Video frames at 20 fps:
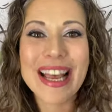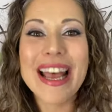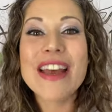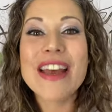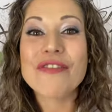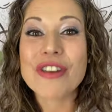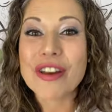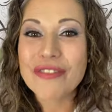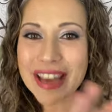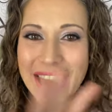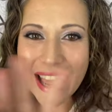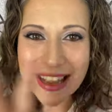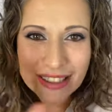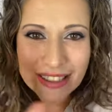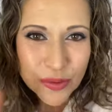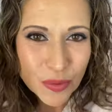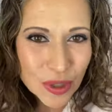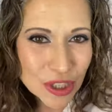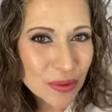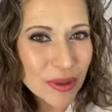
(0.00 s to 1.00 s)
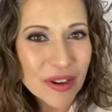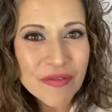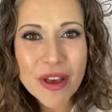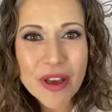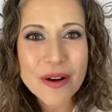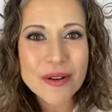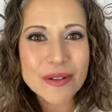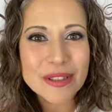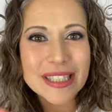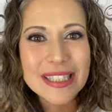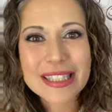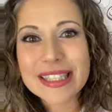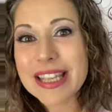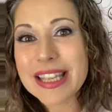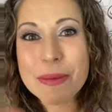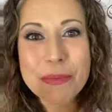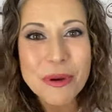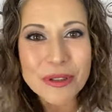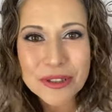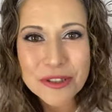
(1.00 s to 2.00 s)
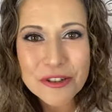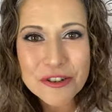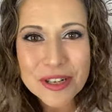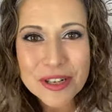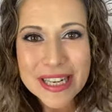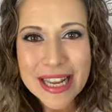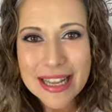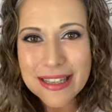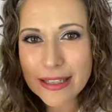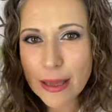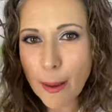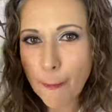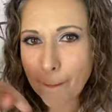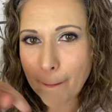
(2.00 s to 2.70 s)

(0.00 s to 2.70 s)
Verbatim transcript: If you have a guess which one of those is the most nutrient dense,